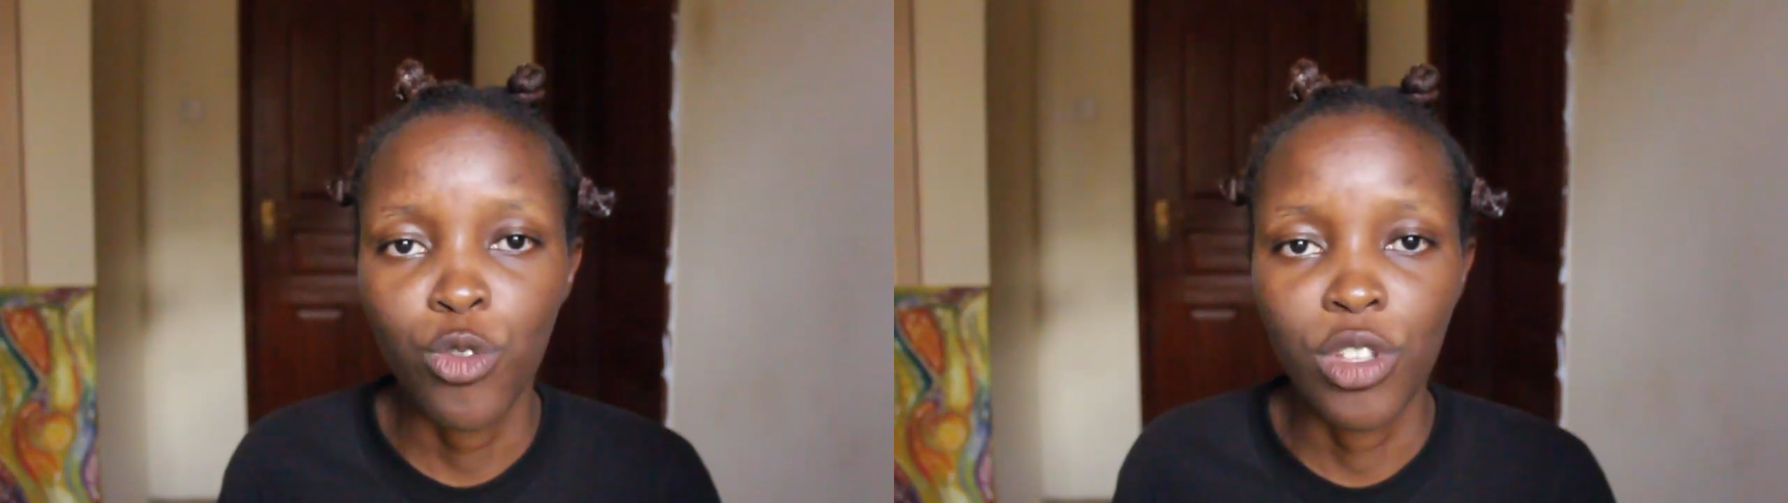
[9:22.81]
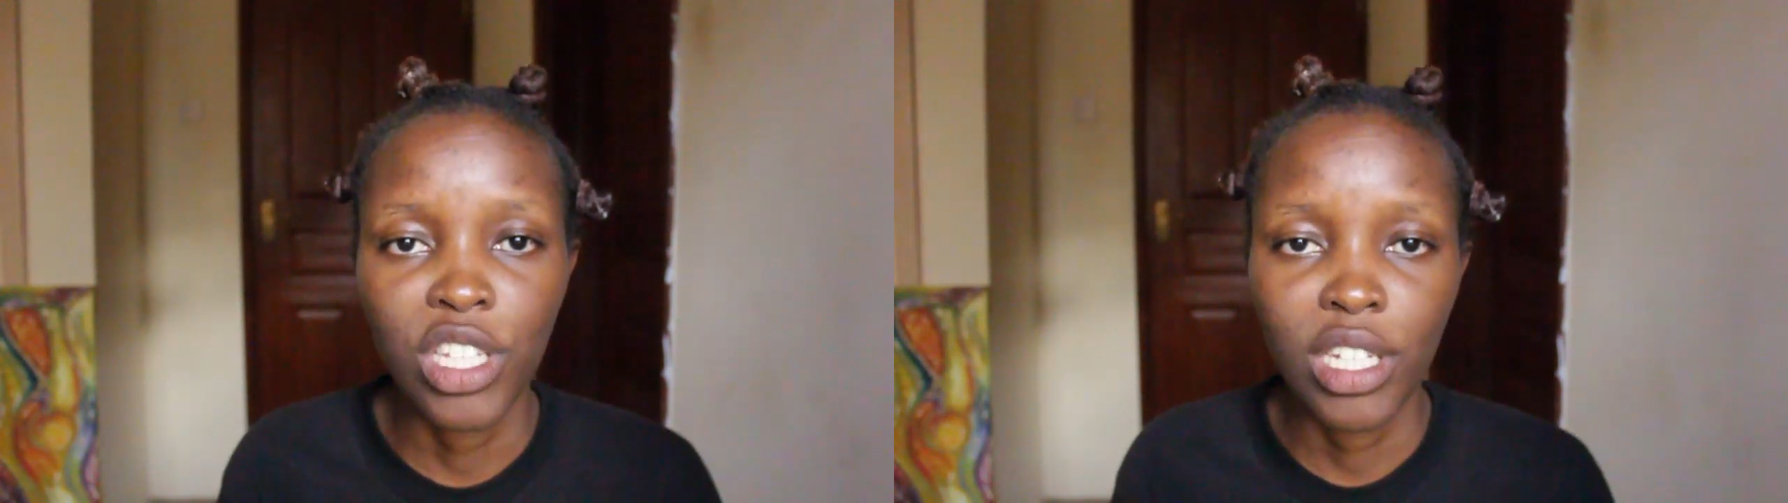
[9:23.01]

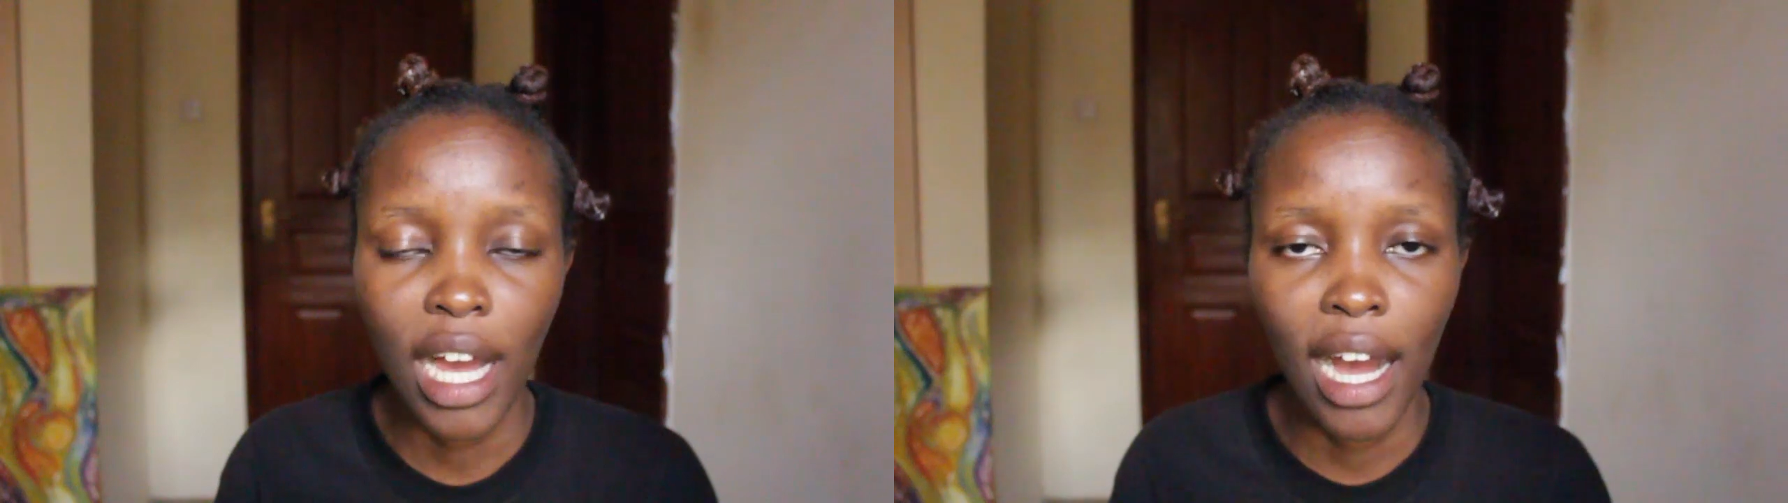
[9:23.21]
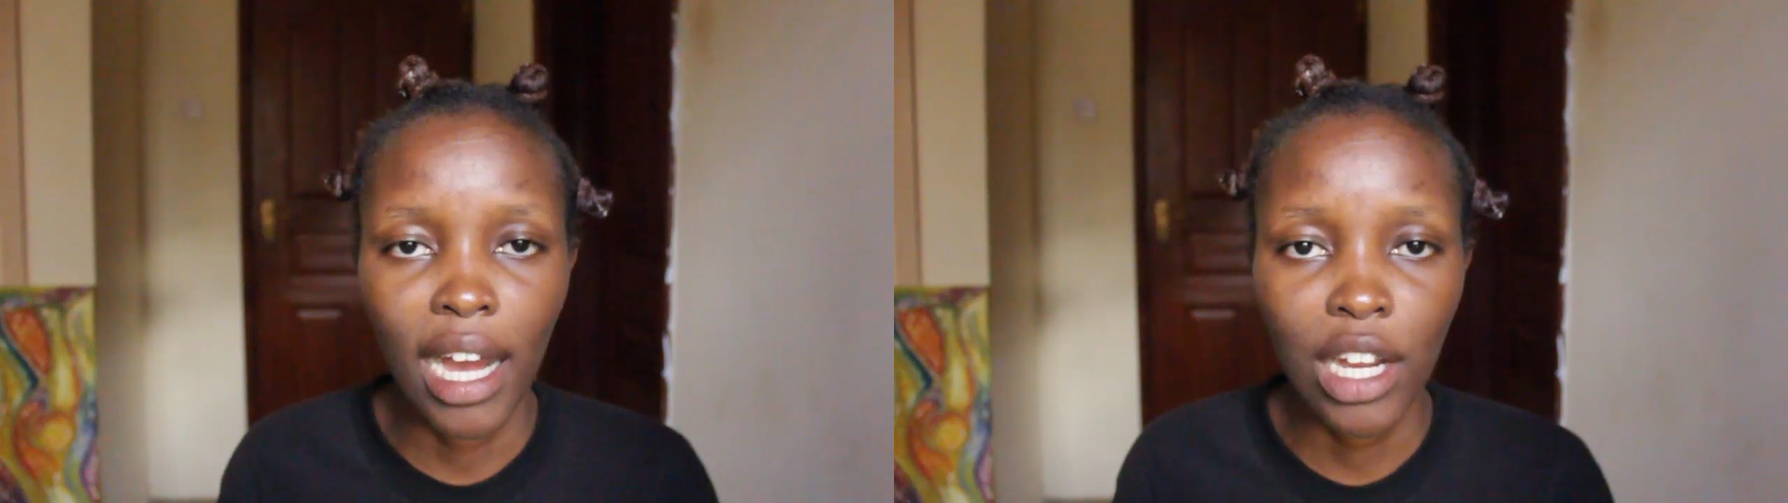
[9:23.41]
with
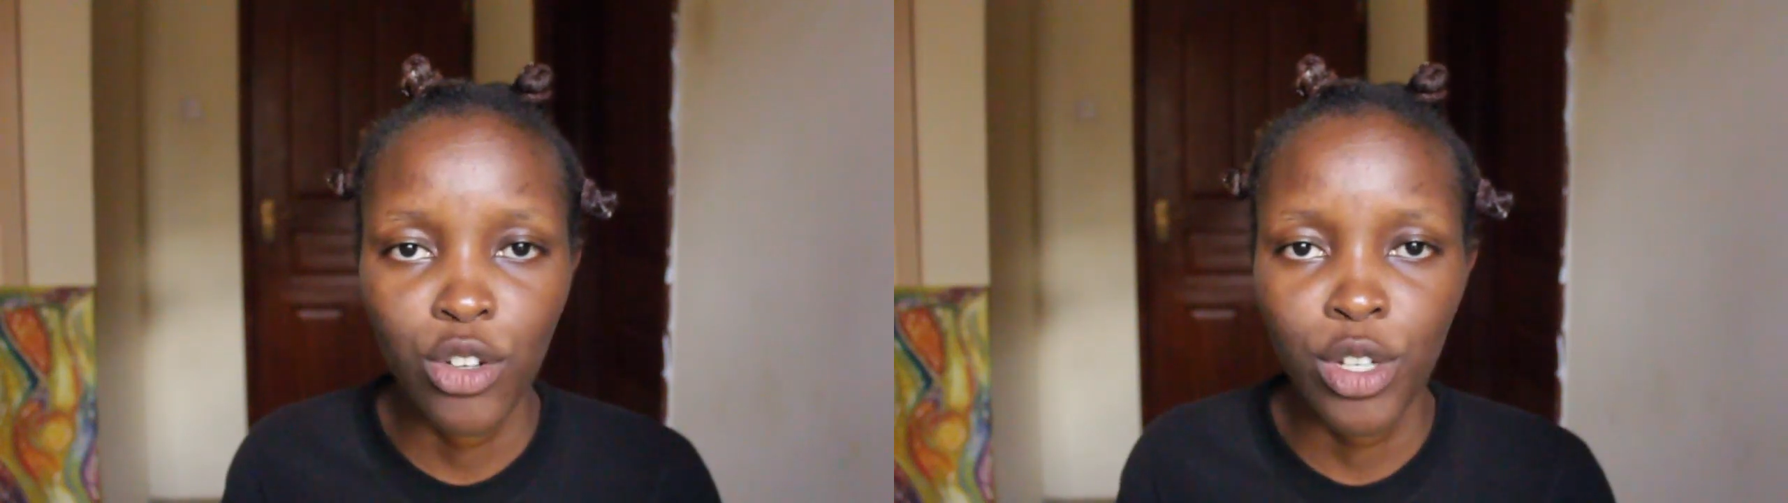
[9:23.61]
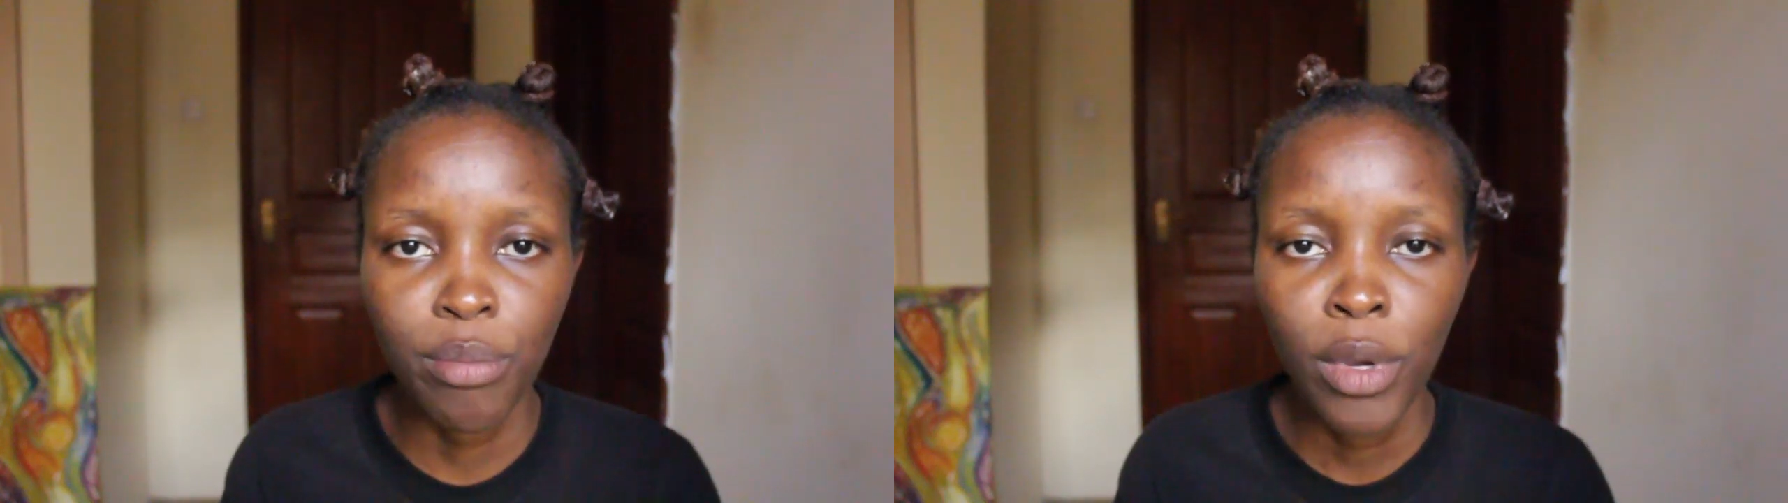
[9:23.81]

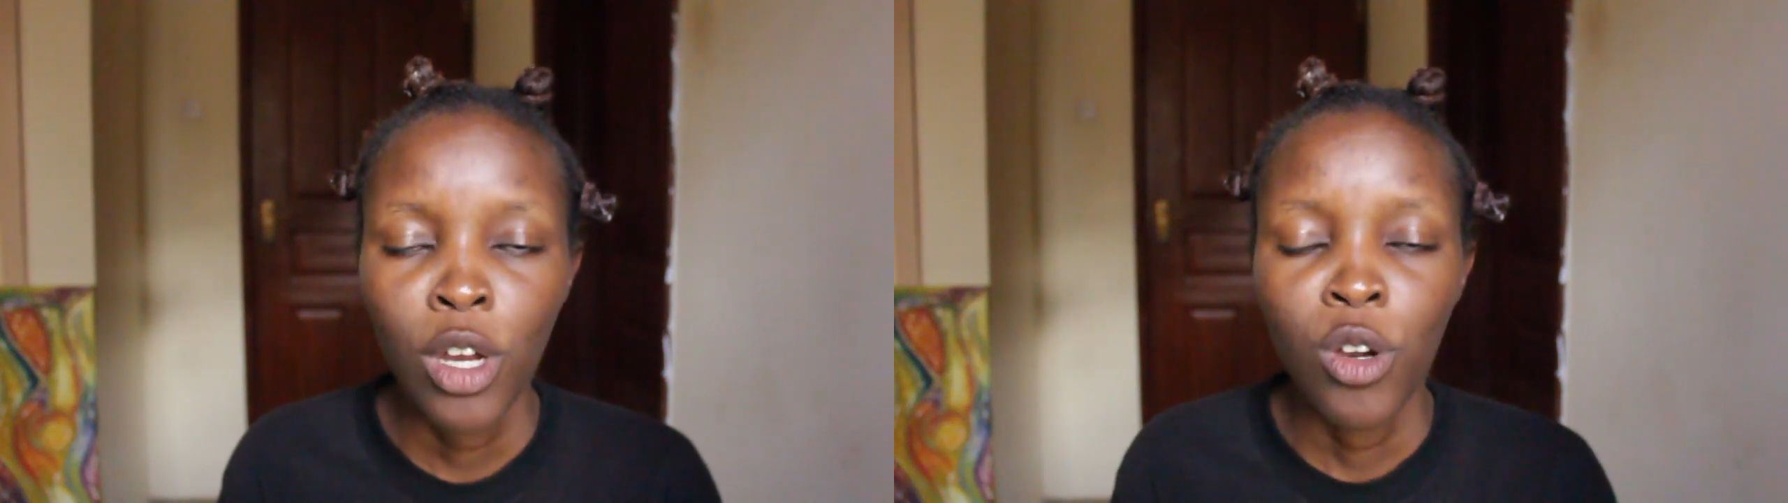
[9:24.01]
cream.